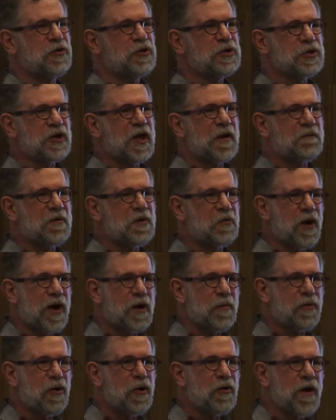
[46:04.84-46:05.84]
to do is I'm going to
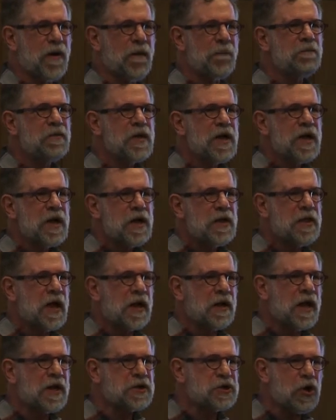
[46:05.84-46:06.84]
write a program
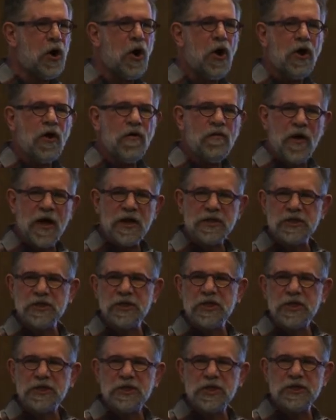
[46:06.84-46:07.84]
that lets all of
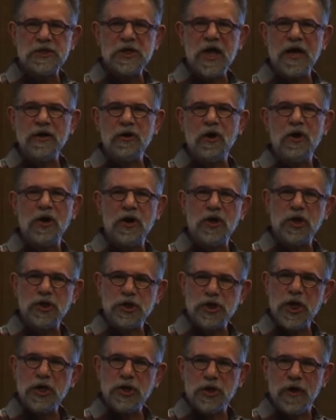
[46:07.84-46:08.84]
us decide on an
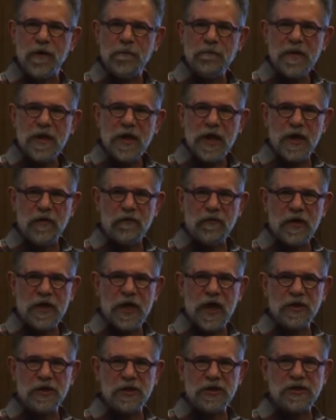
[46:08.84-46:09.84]
agenda. And if we
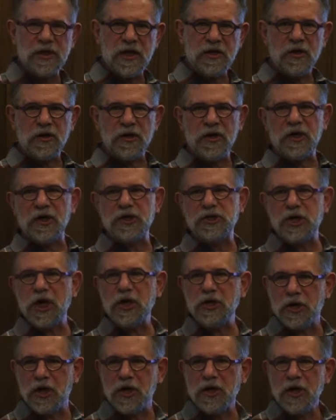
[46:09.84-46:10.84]
can't decide on an
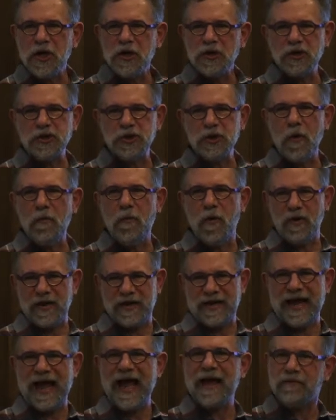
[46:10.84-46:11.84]
agenda, there's no
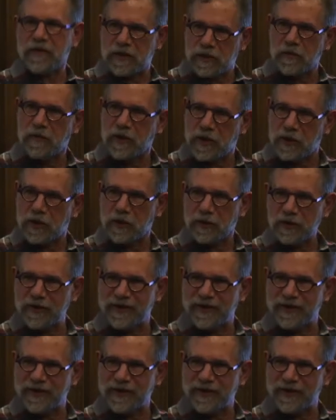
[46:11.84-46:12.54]
point in having the meeting.